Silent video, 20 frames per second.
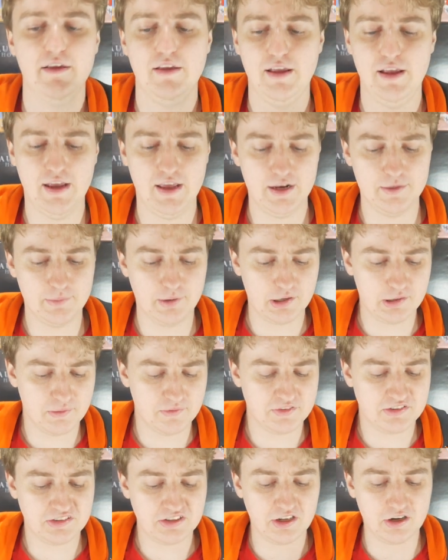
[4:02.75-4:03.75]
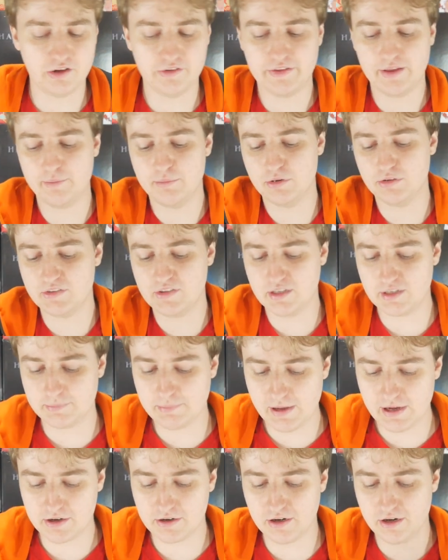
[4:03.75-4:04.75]
And the bottom of the set on that mosaic
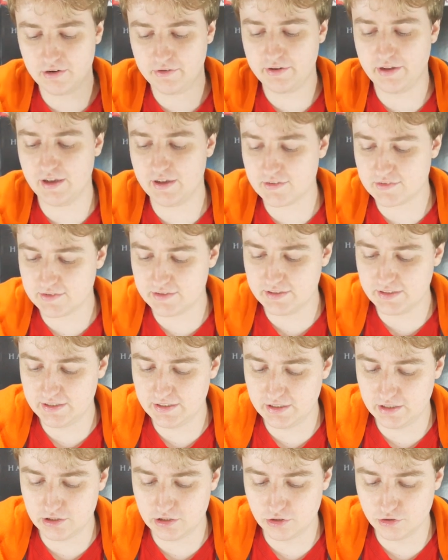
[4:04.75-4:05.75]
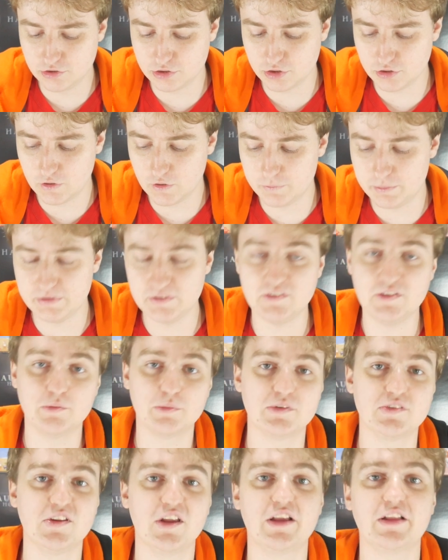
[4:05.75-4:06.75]
background has the usual UPC
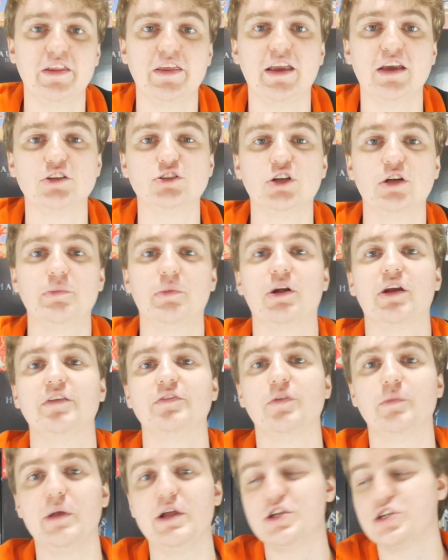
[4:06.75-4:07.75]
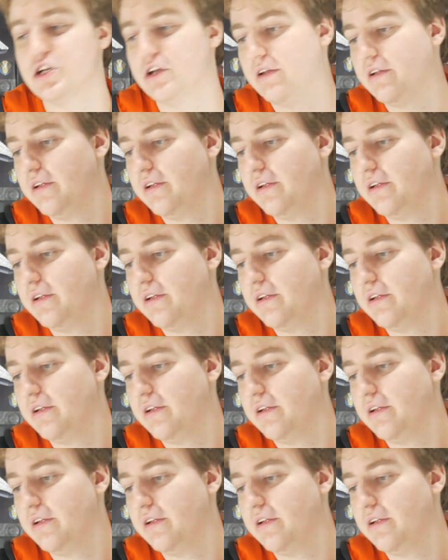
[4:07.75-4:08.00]
recycling and trademark information.